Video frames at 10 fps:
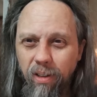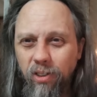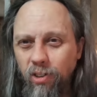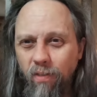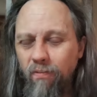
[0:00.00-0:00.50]

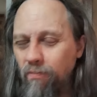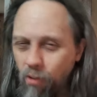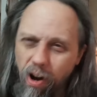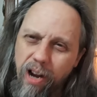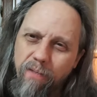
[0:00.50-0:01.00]
This is a
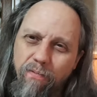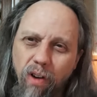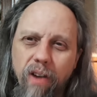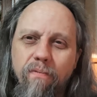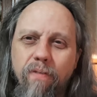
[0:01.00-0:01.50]
great,
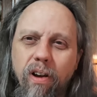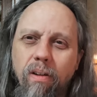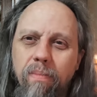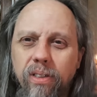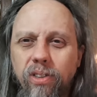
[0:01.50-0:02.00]
fun
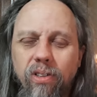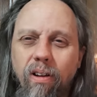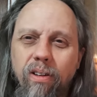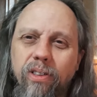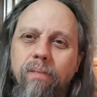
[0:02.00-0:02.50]
film. This is
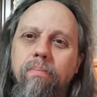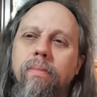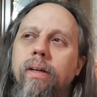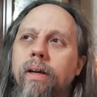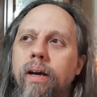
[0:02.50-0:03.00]
awesome.
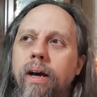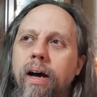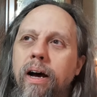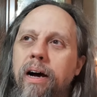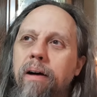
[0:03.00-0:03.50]

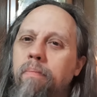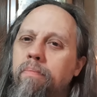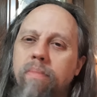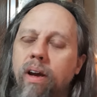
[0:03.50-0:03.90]
No.